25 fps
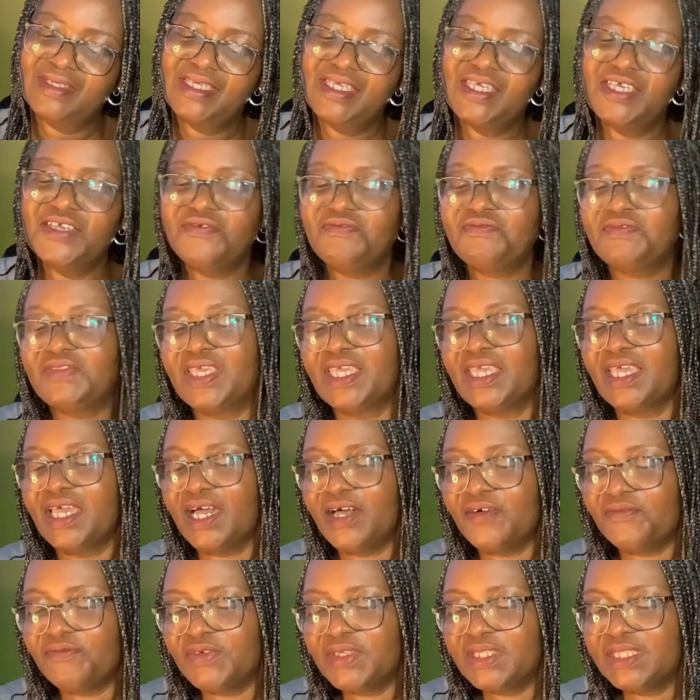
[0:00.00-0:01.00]
If they
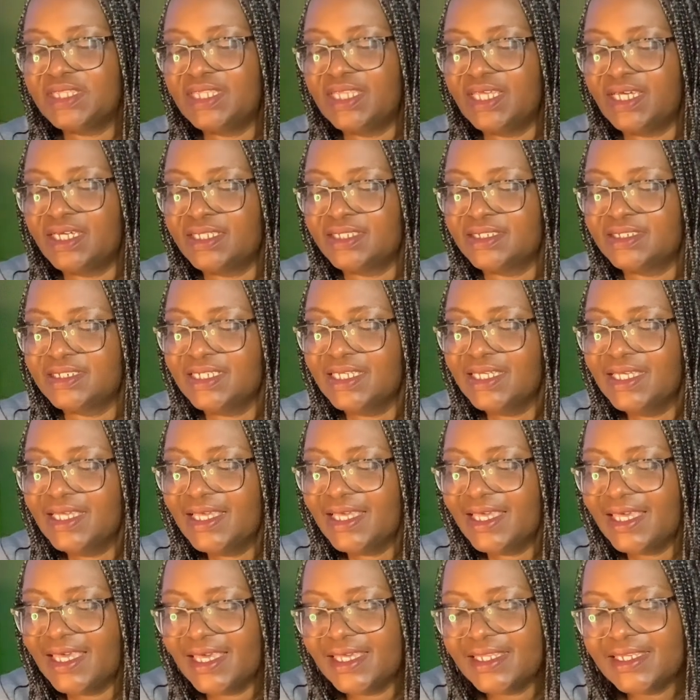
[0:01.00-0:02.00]
haven't done
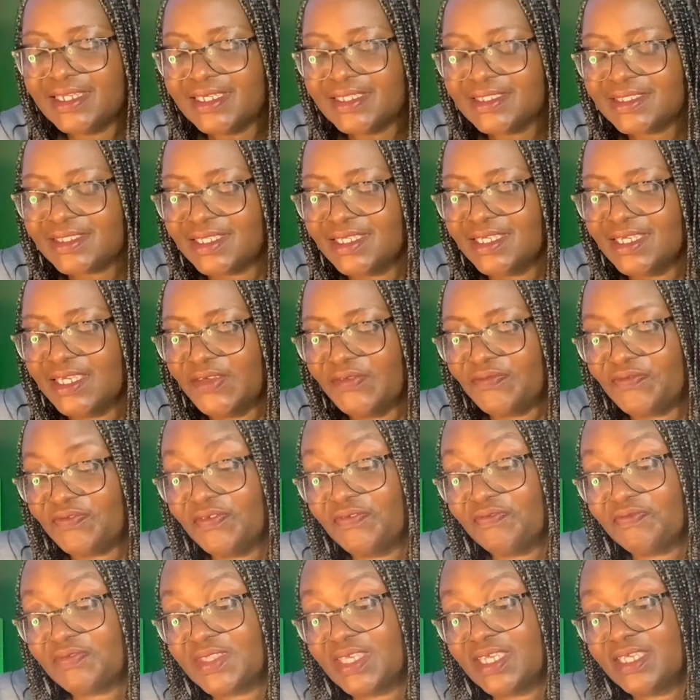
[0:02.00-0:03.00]
anything in
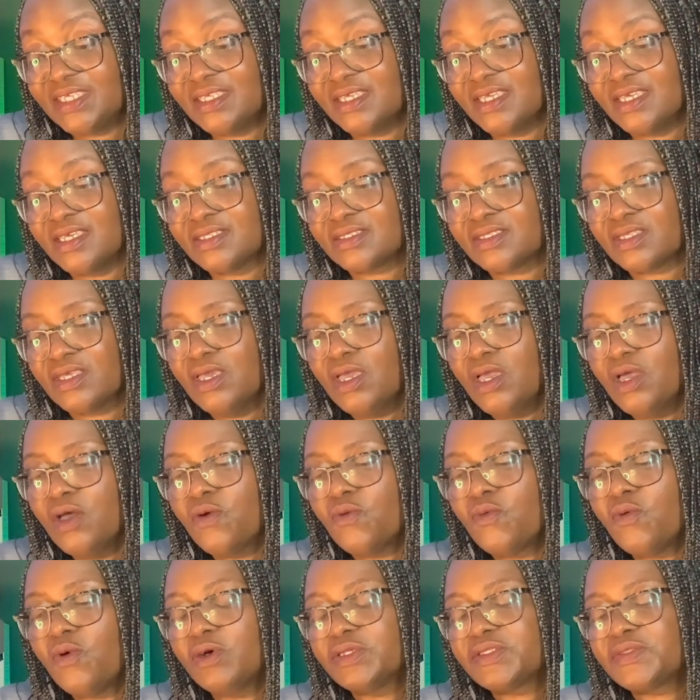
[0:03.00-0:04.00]
50 years,
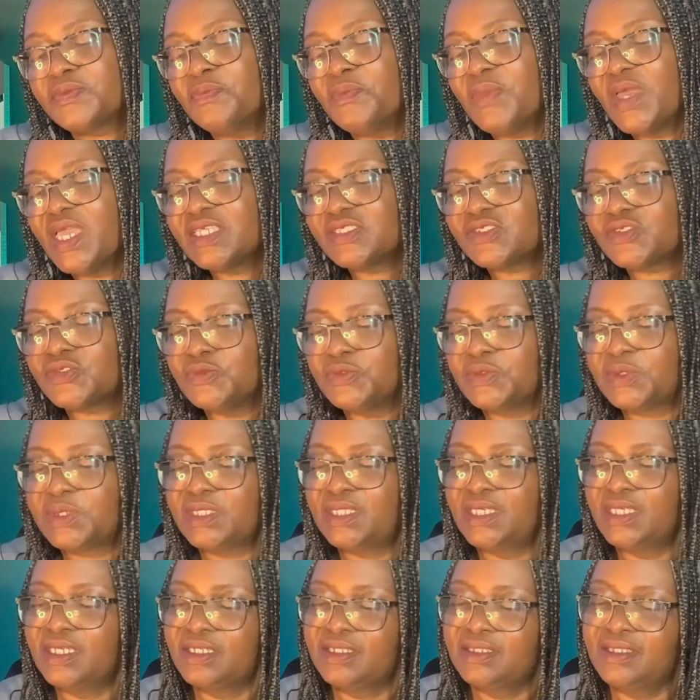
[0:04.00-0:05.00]
what makes you
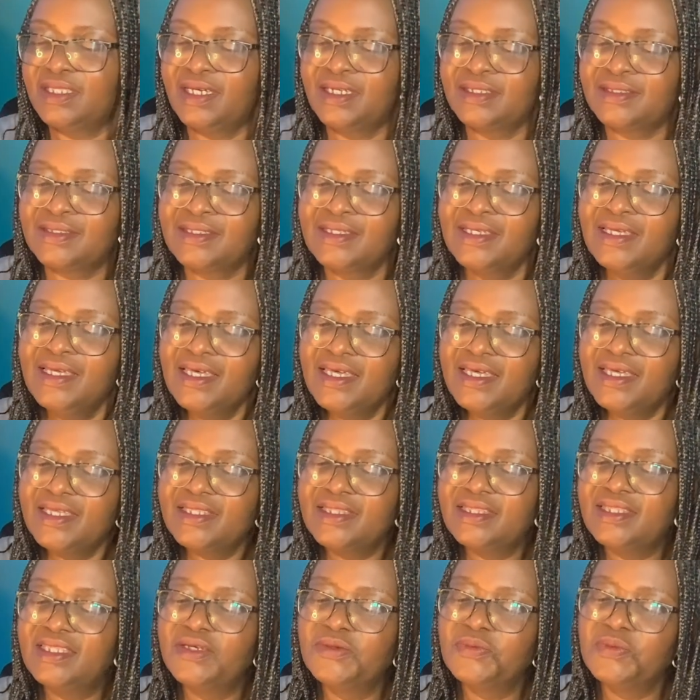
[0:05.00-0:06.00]
think that
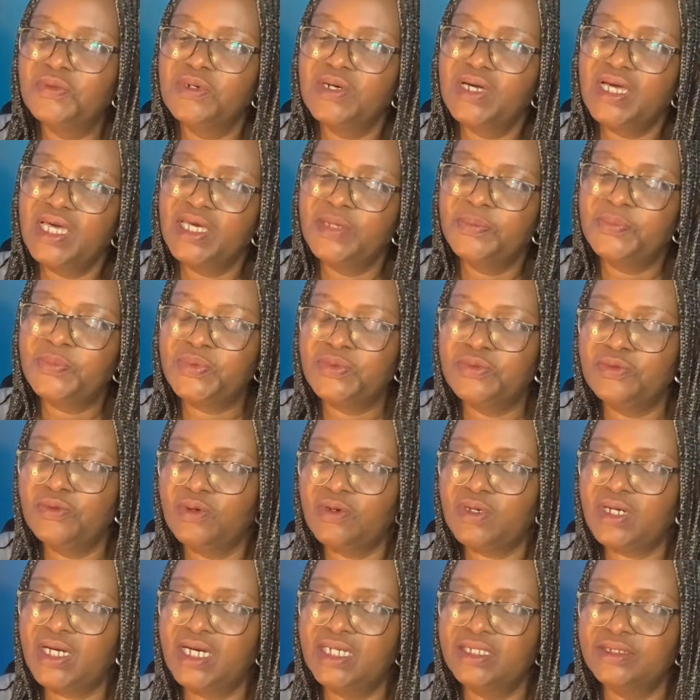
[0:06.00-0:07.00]
they will help
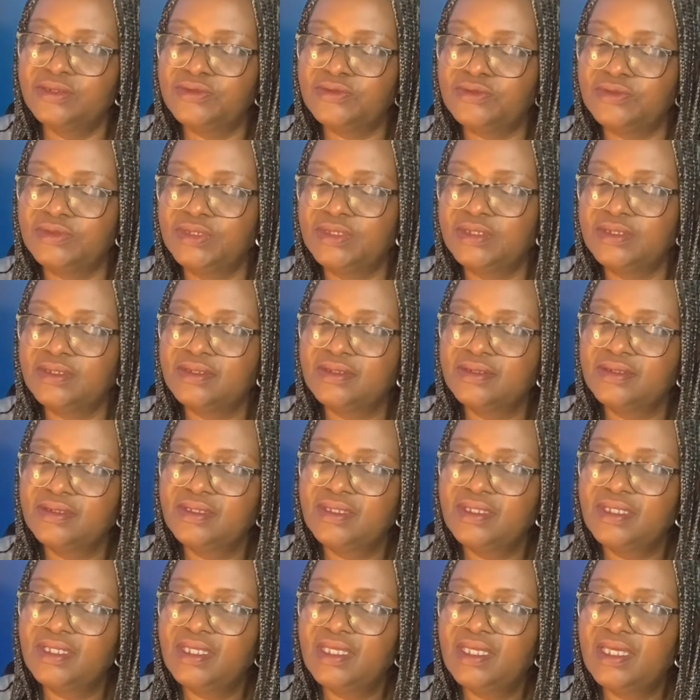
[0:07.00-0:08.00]
your country
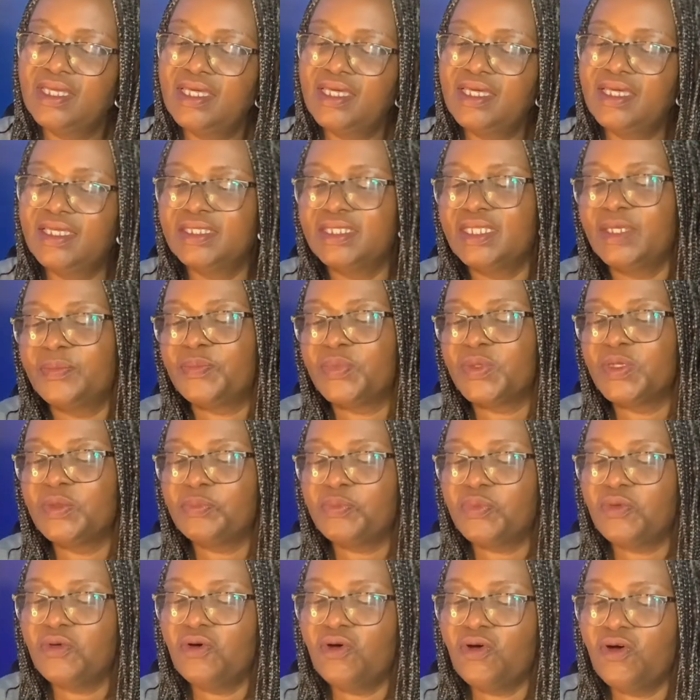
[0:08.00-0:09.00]
and the
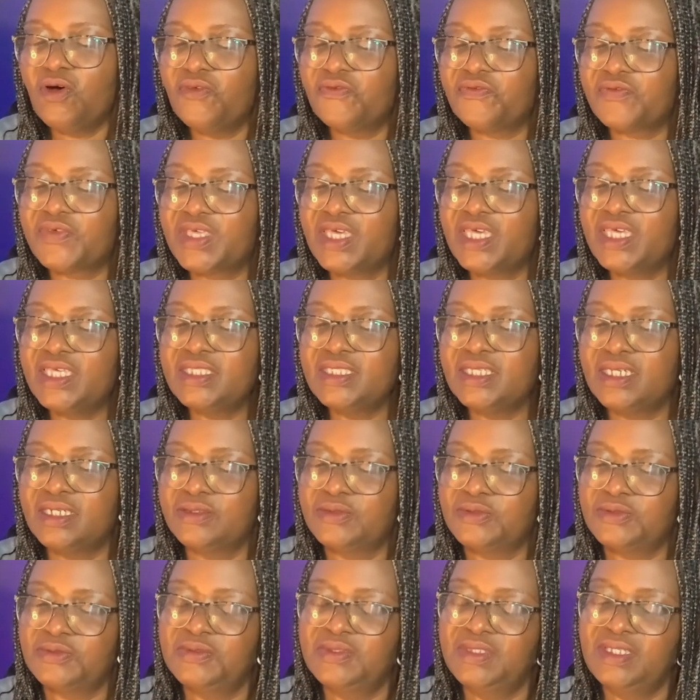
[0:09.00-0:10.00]
people of
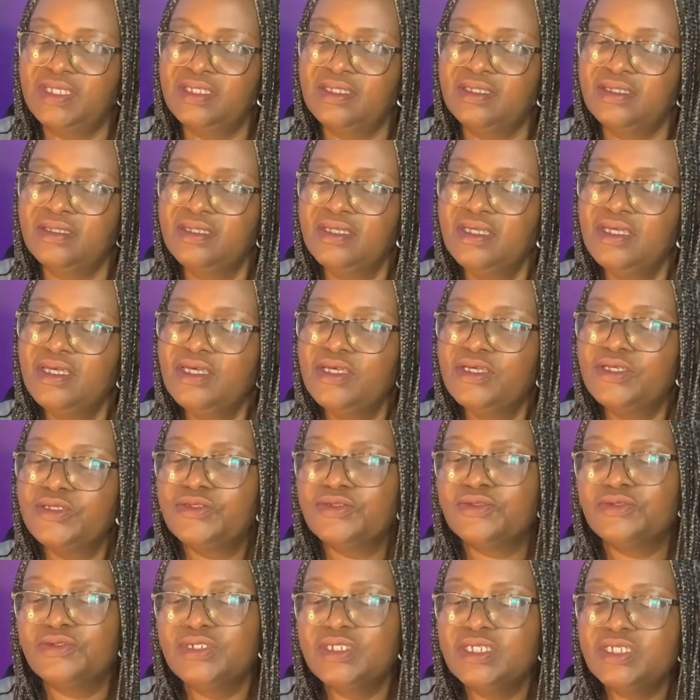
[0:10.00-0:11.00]
Kenya today?
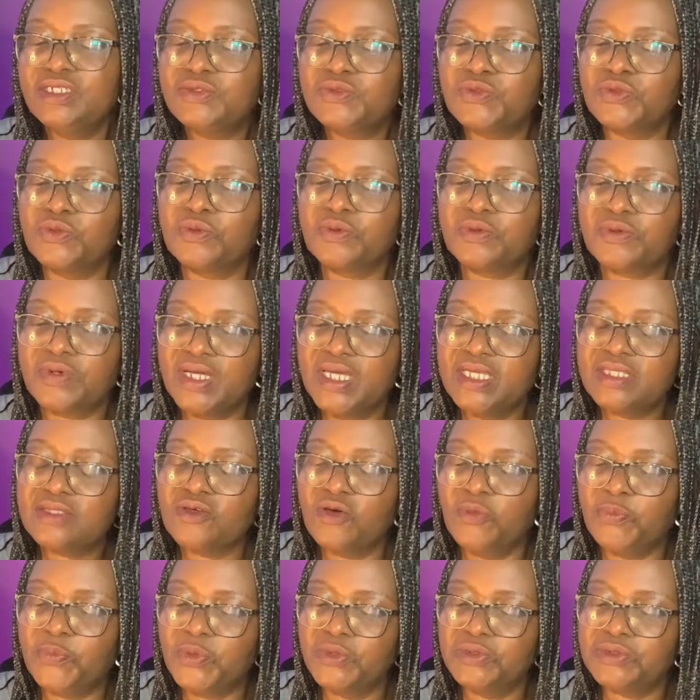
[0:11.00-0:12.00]
You need to create
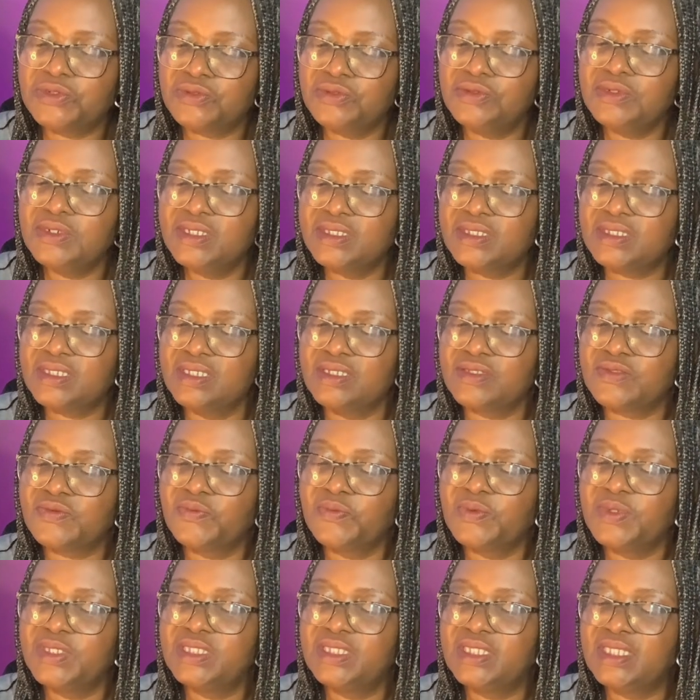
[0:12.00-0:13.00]
opportunities
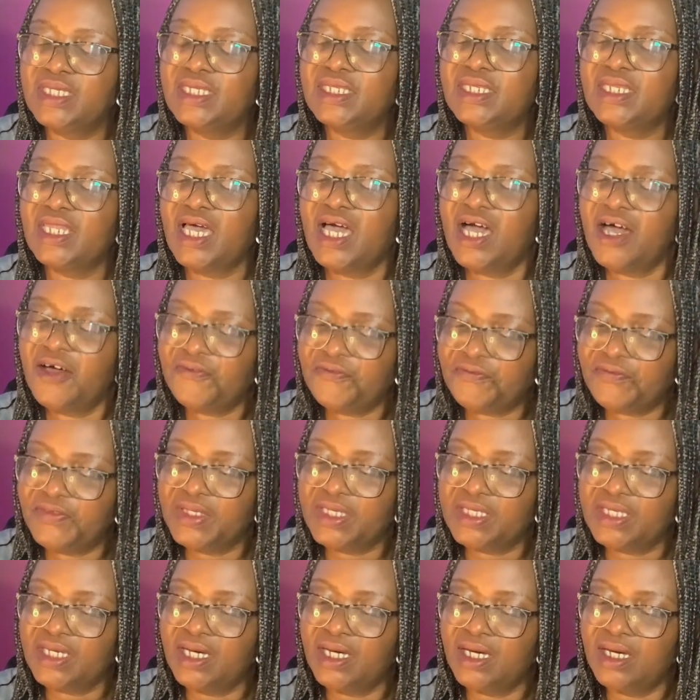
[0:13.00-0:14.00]
within
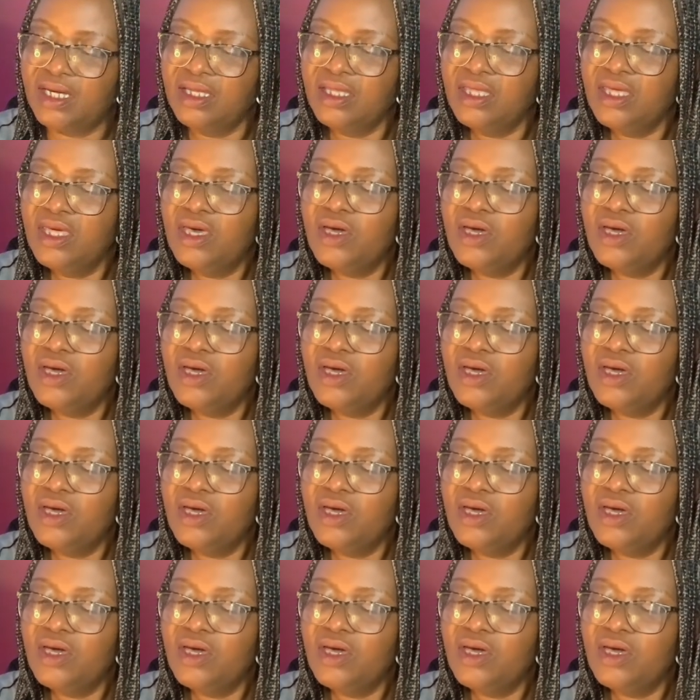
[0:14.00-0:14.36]
Africa.